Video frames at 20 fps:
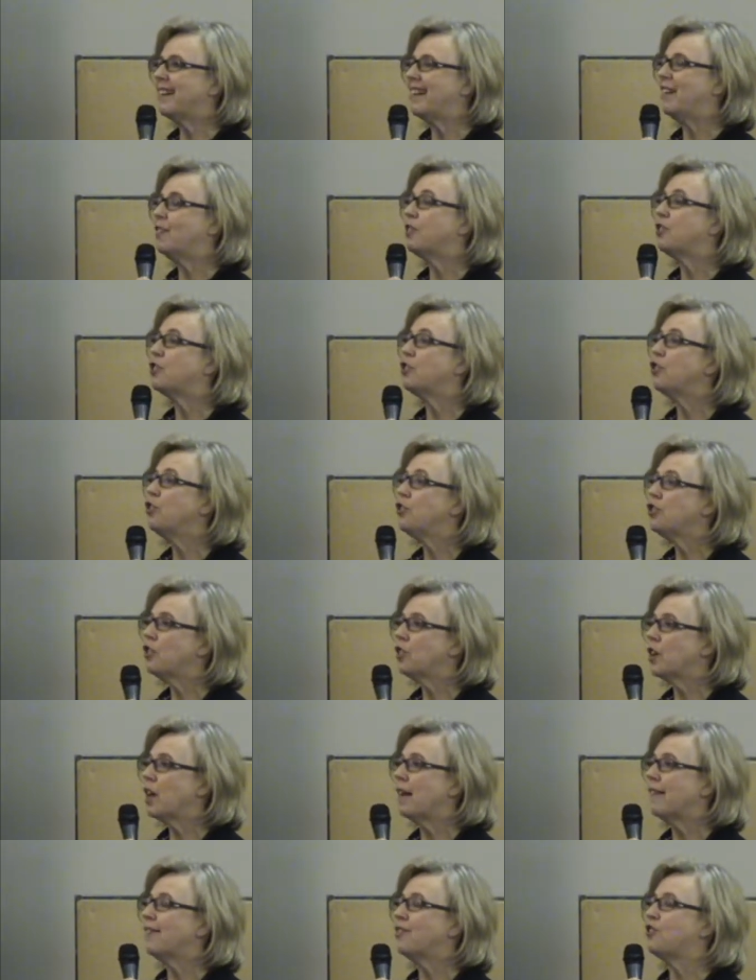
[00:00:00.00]
the institutional
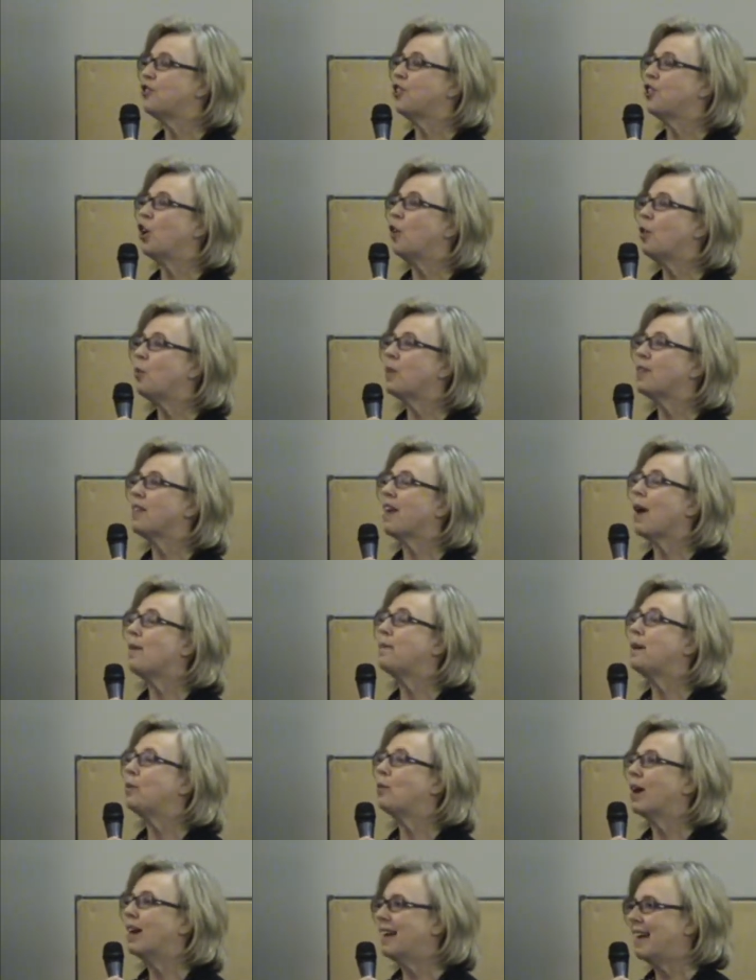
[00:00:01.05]
knowledge to know that what's
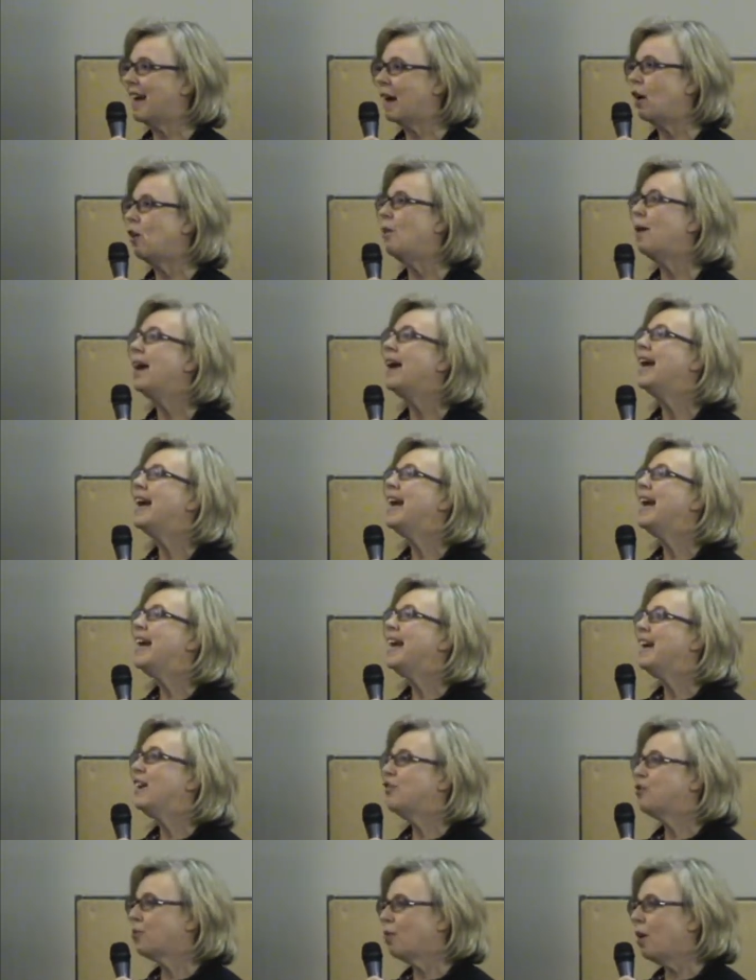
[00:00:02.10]
happening right now
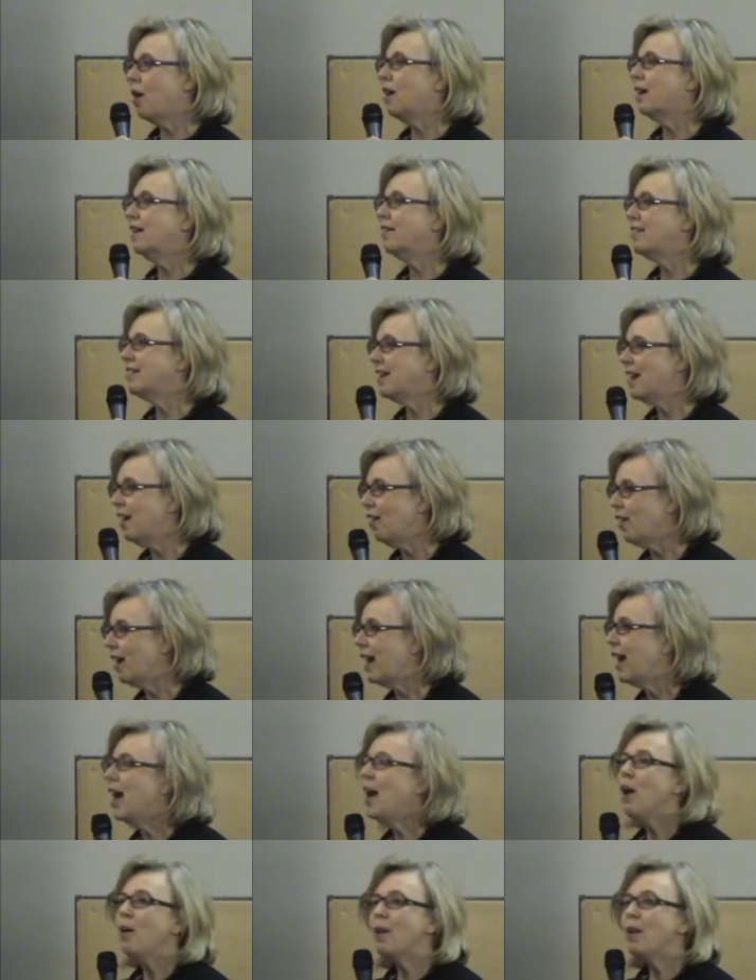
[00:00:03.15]
is wrong and scary.